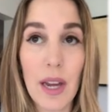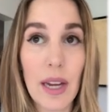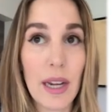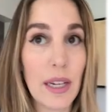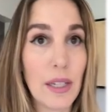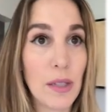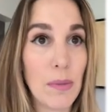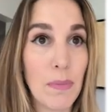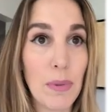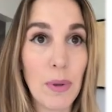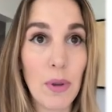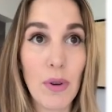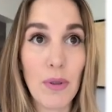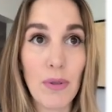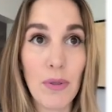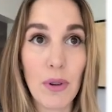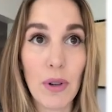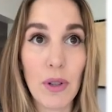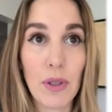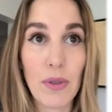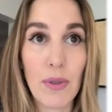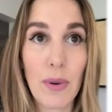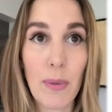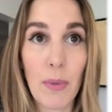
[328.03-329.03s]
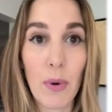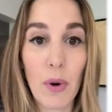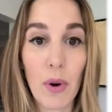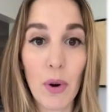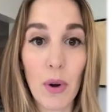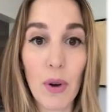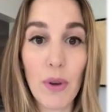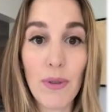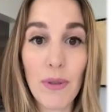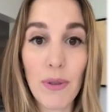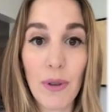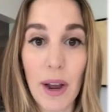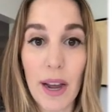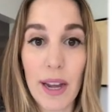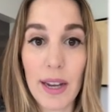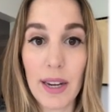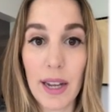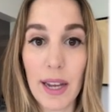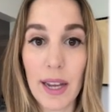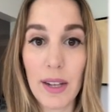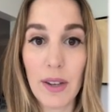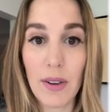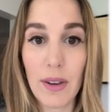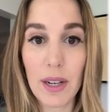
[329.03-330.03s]
It's beautiful. It's from Girl
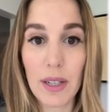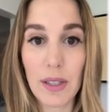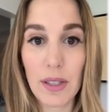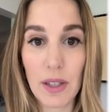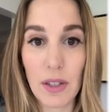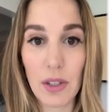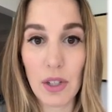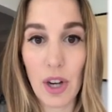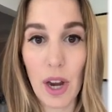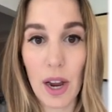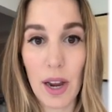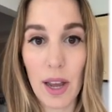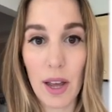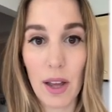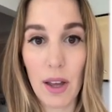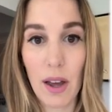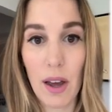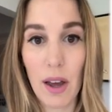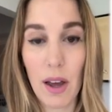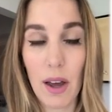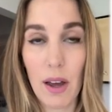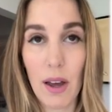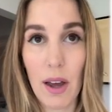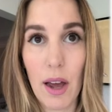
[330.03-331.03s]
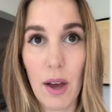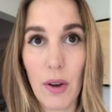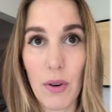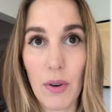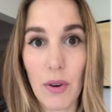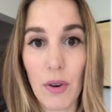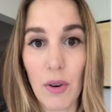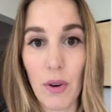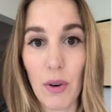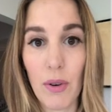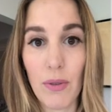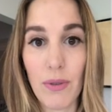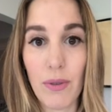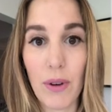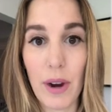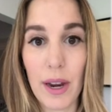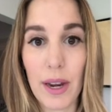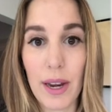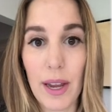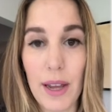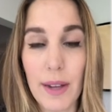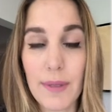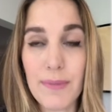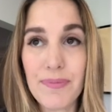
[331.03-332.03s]
Friday. You guys can check out
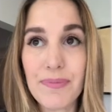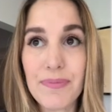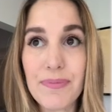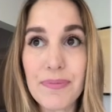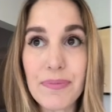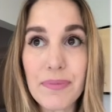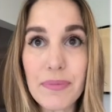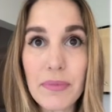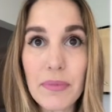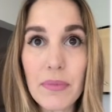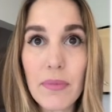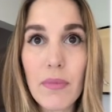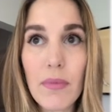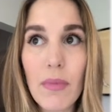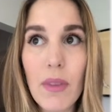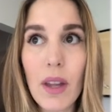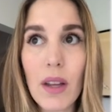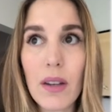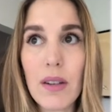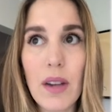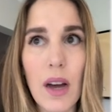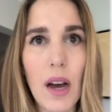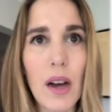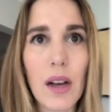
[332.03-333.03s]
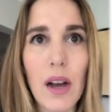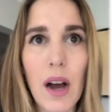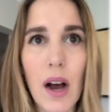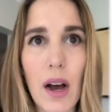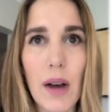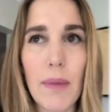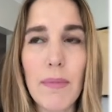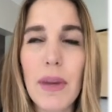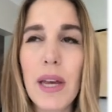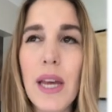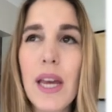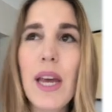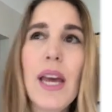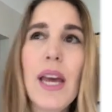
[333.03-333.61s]
girlfriday.com,